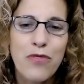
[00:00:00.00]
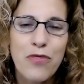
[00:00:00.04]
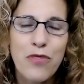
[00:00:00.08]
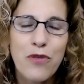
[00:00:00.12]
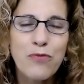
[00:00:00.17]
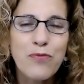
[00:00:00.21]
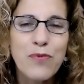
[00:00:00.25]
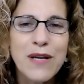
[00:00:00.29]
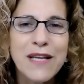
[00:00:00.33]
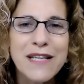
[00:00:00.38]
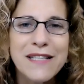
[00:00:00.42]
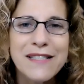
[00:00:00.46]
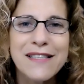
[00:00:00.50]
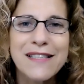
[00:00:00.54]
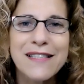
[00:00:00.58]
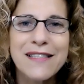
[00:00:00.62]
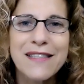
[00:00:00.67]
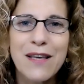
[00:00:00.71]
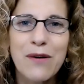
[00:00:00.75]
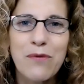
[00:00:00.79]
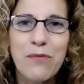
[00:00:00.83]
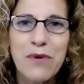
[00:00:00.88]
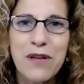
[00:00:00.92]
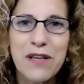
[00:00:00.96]
The reason
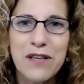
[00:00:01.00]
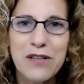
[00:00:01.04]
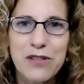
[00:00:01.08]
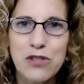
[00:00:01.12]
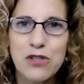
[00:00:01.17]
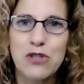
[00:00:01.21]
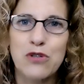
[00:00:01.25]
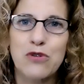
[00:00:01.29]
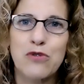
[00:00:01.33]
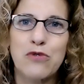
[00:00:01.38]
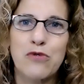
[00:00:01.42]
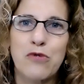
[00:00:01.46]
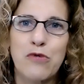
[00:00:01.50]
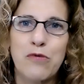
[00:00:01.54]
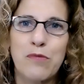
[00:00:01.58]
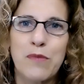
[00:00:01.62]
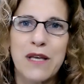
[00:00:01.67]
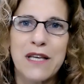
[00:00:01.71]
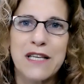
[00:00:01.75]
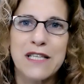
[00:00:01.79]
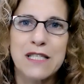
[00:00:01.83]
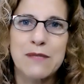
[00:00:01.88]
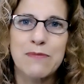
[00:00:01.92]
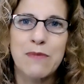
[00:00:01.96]
that we assume
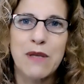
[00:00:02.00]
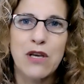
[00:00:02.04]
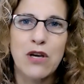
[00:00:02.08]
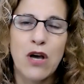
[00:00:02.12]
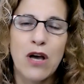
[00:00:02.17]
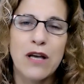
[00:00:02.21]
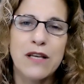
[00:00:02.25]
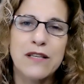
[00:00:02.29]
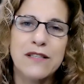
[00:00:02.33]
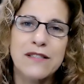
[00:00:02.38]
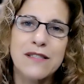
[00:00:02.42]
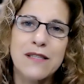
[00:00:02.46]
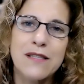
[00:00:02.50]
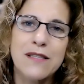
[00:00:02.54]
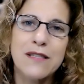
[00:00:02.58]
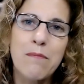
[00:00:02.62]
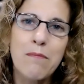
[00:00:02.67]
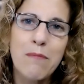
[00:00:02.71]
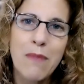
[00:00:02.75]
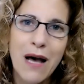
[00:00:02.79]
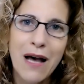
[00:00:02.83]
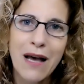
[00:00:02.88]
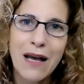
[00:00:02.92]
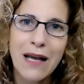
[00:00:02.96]
is because the
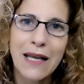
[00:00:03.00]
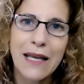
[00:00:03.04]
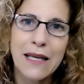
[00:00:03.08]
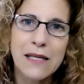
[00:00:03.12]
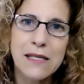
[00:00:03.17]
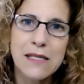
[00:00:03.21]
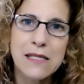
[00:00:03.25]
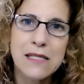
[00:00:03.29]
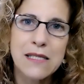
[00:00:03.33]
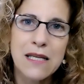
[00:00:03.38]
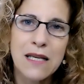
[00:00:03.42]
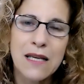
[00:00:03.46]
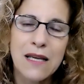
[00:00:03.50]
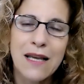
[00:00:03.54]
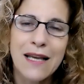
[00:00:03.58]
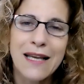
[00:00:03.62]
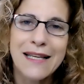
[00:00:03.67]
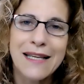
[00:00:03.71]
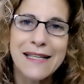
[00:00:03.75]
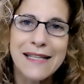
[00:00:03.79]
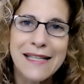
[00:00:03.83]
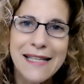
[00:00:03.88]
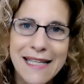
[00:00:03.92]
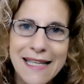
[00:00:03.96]
mind
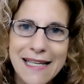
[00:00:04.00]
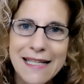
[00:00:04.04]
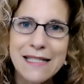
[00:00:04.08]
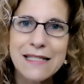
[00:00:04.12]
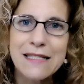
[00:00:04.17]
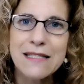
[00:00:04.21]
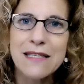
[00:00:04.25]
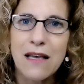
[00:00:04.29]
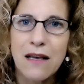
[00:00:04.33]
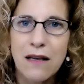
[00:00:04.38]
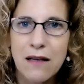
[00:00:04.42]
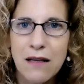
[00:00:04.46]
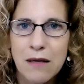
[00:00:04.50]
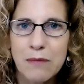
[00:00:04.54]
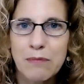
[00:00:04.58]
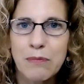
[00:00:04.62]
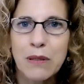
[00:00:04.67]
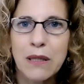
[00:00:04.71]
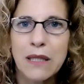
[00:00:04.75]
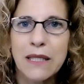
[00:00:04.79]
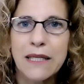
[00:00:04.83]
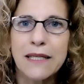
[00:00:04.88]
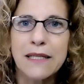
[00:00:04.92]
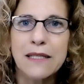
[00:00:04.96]
needs a
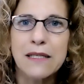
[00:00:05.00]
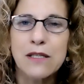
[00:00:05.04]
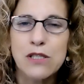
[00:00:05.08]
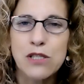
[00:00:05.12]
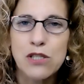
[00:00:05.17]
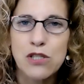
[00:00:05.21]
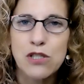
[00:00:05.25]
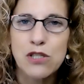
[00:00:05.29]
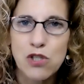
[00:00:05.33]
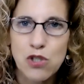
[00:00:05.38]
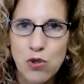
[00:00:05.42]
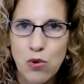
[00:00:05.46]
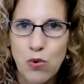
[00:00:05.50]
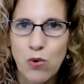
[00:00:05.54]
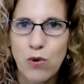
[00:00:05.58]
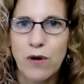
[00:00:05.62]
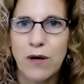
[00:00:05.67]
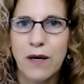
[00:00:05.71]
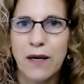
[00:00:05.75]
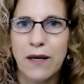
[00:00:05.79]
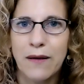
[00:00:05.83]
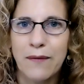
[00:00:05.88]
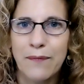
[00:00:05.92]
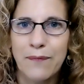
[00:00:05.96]
complete
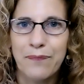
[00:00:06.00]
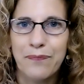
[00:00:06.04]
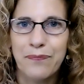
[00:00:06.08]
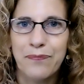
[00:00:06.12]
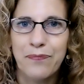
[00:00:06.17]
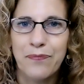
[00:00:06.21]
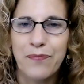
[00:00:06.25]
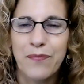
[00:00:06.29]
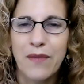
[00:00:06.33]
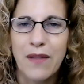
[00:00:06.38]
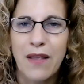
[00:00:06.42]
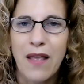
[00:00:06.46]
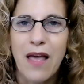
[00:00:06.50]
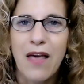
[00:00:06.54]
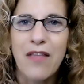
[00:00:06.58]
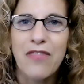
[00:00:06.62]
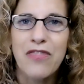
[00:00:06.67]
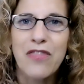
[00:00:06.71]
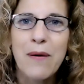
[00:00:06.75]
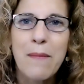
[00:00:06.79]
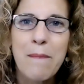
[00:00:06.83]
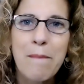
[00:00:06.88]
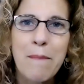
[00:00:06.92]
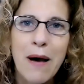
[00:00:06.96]
story.
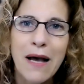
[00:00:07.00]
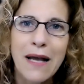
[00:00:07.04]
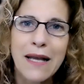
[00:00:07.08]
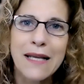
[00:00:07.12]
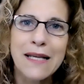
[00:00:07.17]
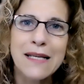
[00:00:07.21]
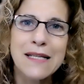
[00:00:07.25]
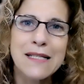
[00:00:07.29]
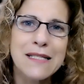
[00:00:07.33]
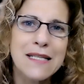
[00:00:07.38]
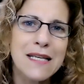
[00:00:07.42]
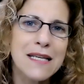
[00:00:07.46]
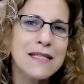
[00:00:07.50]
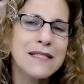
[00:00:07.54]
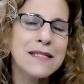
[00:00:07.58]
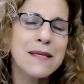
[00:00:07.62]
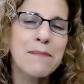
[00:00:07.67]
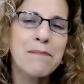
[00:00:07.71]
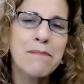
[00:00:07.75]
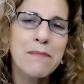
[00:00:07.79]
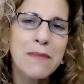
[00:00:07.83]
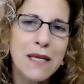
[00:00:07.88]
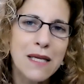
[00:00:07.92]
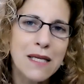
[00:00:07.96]
The mind is a
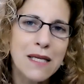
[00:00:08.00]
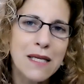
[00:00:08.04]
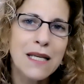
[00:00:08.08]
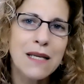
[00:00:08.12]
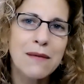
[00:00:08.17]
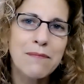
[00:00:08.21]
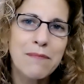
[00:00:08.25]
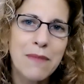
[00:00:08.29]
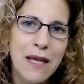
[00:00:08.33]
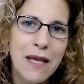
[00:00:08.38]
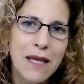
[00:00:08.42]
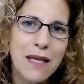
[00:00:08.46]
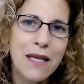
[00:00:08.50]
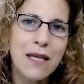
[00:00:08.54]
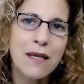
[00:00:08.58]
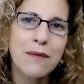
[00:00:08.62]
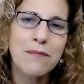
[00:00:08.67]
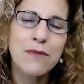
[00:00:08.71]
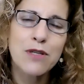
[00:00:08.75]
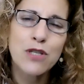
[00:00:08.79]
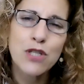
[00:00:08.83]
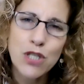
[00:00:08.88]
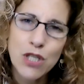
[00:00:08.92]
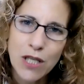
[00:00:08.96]
meaning-making
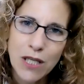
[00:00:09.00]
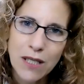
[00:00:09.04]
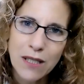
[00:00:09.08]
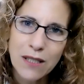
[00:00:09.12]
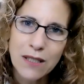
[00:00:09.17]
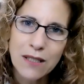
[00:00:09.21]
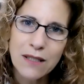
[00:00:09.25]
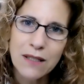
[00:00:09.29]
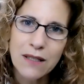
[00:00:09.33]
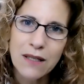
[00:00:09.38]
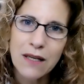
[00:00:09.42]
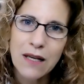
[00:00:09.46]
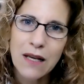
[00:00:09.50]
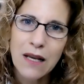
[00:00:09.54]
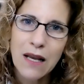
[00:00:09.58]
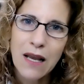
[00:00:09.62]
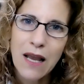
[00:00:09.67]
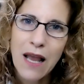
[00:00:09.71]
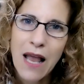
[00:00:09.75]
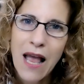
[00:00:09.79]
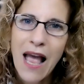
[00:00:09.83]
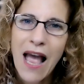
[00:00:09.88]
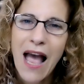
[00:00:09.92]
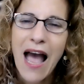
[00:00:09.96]
machine
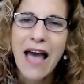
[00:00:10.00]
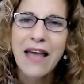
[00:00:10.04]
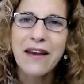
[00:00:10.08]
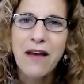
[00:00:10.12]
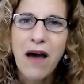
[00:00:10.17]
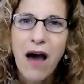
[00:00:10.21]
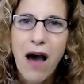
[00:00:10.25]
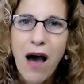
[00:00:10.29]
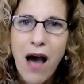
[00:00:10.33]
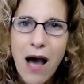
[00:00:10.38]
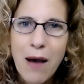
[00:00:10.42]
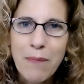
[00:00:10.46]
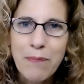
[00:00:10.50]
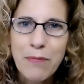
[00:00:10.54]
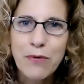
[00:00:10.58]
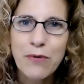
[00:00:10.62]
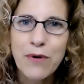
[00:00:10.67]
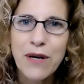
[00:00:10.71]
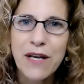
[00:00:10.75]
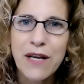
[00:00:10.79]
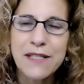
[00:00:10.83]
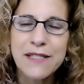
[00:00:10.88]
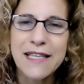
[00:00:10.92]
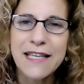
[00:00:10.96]
and
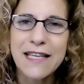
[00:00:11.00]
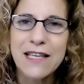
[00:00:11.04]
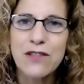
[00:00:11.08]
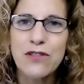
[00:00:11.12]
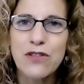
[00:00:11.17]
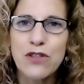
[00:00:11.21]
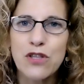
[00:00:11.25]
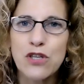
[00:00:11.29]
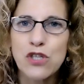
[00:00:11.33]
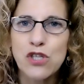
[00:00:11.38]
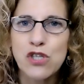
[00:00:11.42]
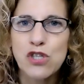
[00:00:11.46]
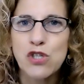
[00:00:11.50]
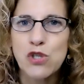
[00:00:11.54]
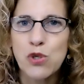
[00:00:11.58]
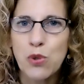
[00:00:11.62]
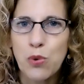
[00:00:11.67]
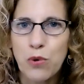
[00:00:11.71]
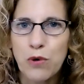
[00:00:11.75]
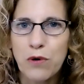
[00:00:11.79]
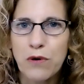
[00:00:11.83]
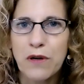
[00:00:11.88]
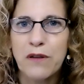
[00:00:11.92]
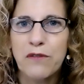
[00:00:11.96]
operates in the
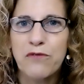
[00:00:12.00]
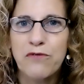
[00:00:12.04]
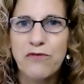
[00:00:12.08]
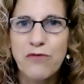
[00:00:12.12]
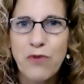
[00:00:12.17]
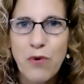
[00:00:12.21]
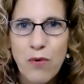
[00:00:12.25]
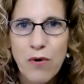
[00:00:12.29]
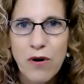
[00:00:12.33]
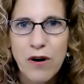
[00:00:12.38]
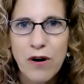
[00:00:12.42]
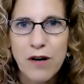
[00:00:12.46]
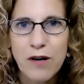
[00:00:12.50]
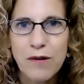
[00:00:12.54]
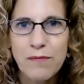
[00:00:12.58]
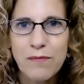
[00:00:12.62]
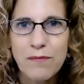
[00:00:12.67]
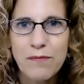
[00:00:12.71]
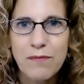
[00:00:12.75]
story form.